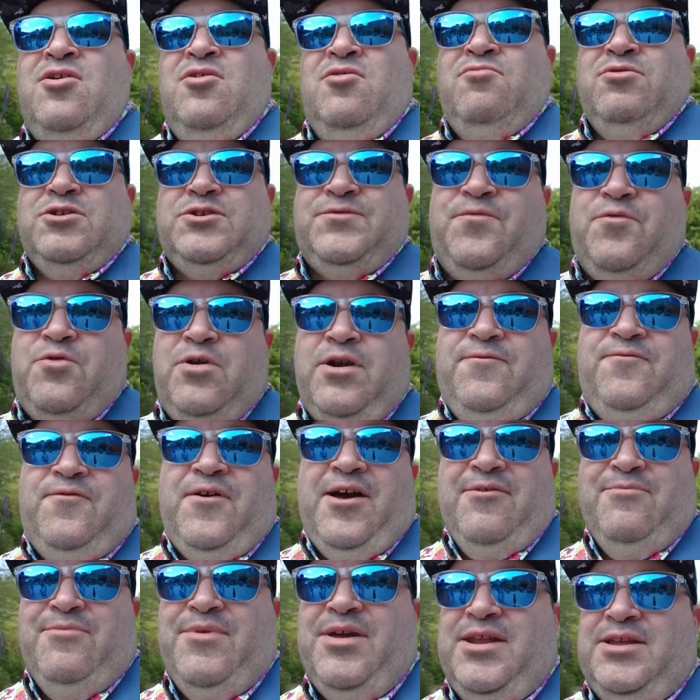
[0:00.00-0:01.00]
which
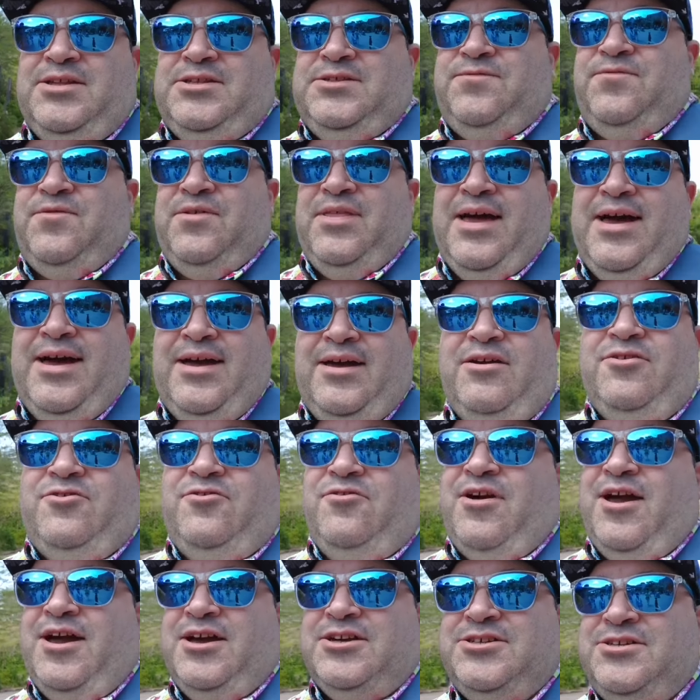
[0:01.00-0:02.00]
45 minutes for that
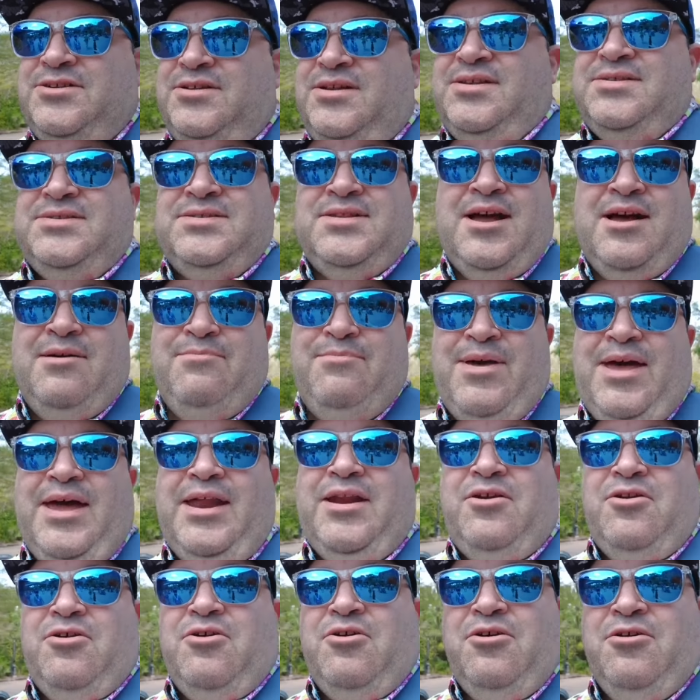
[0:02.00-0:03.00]
attraction is not
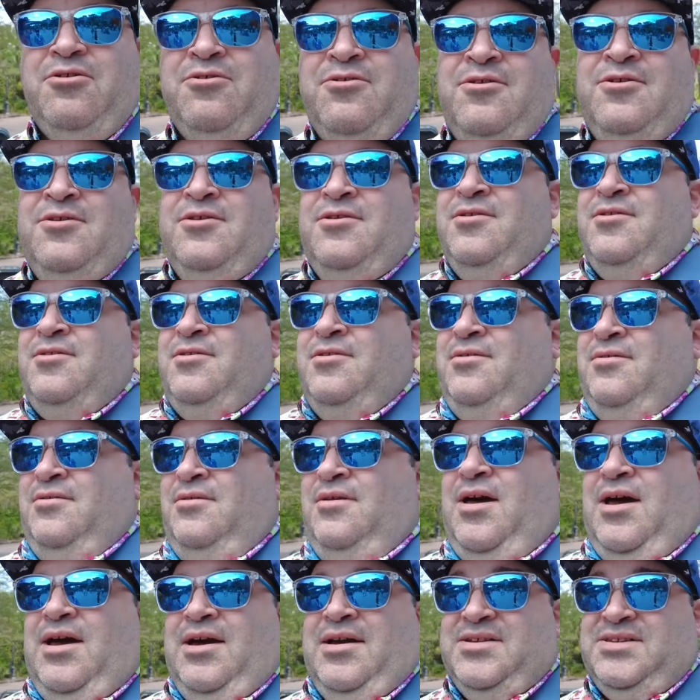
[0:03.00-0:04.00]
bad at all.
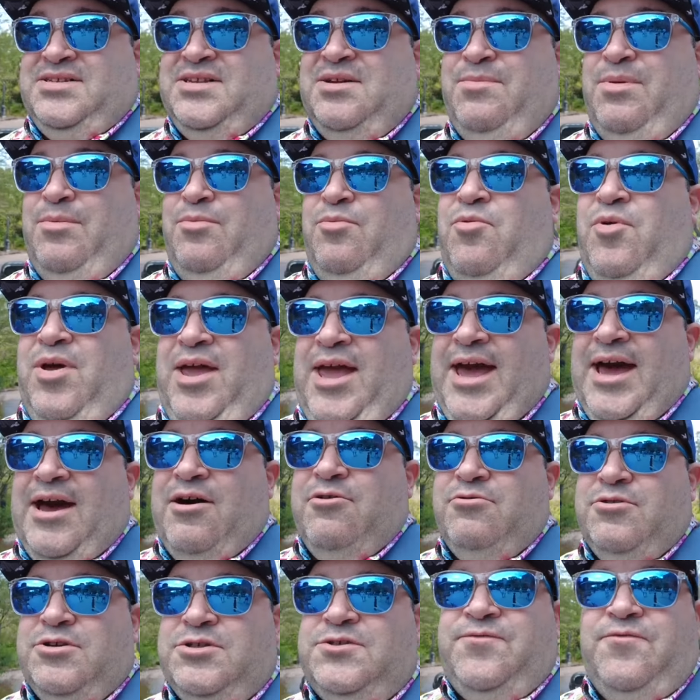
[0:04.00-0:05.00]
Uh, some people wait
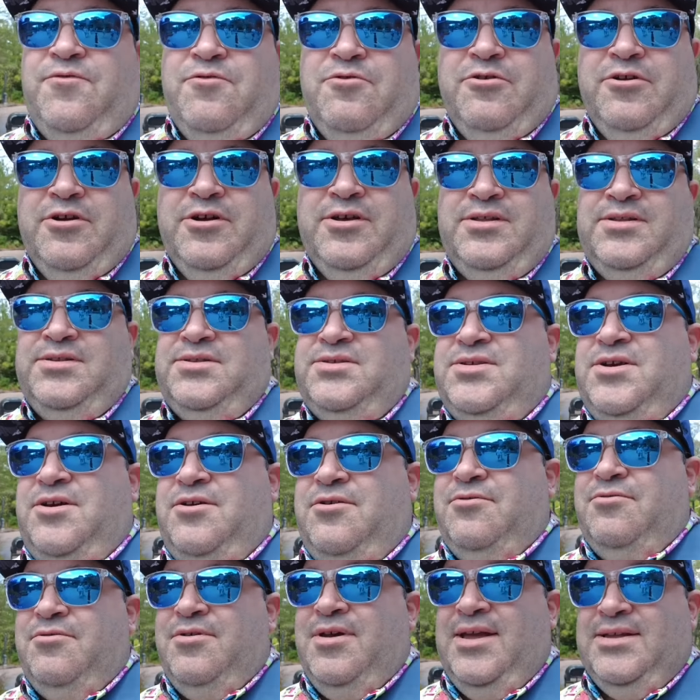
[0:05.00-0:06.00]
hours for it,
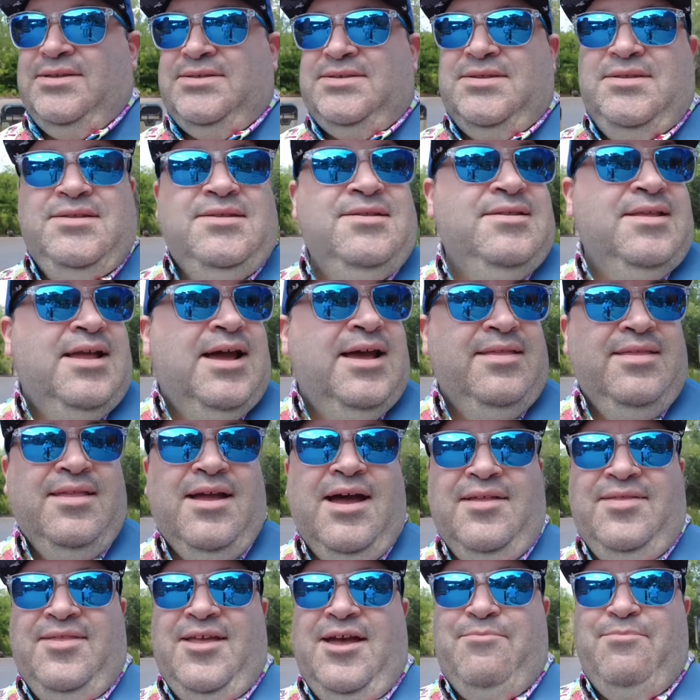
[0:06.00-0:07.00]
so it's not,
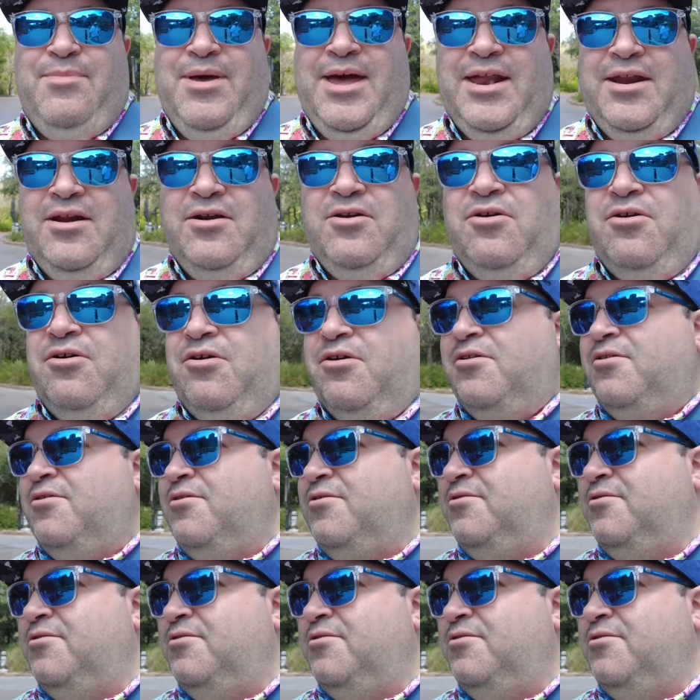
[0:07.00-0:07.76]
not that bad at all.